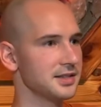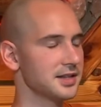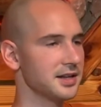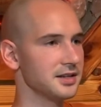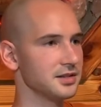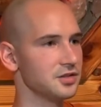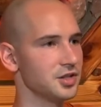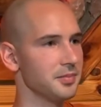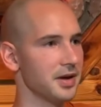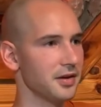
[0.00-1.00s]
that's going to
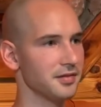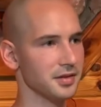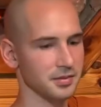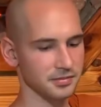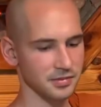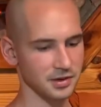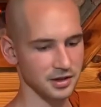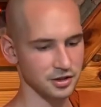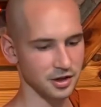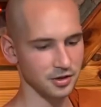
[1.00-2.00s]
jump out of the
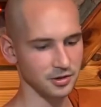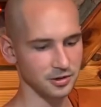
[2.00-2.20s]
jungle.